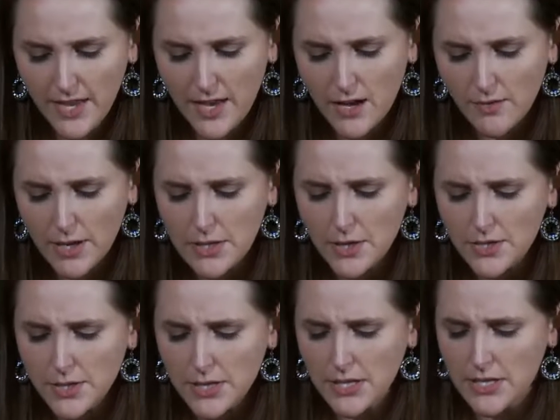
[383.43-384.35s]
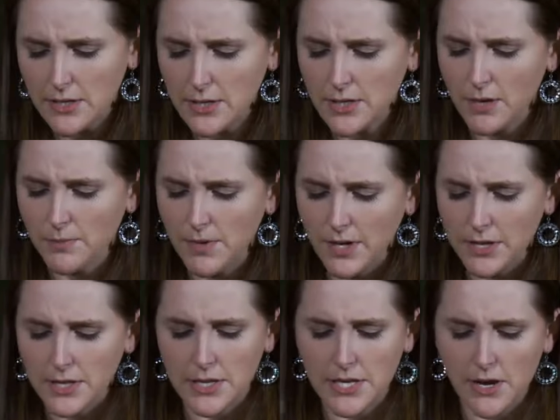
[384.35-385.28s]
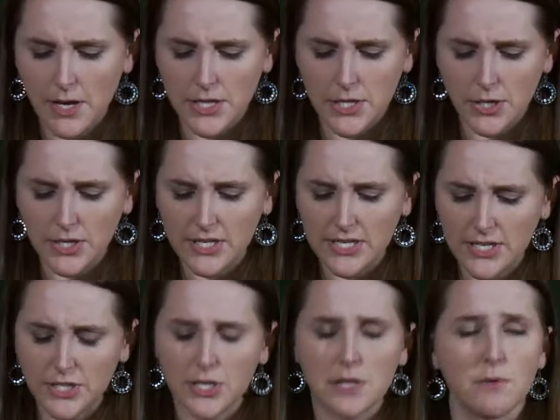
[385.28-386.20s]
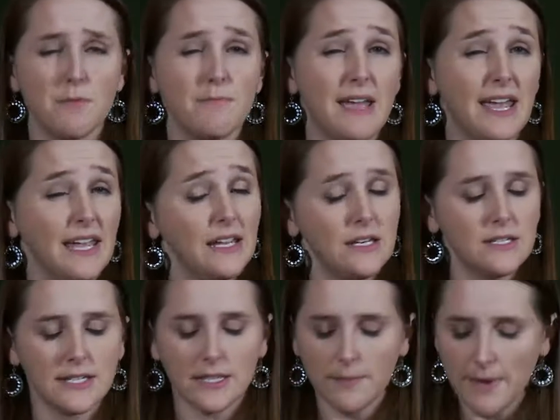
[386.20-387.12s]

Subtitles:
Researchers can use cookbooks to see how certain dishes were made in the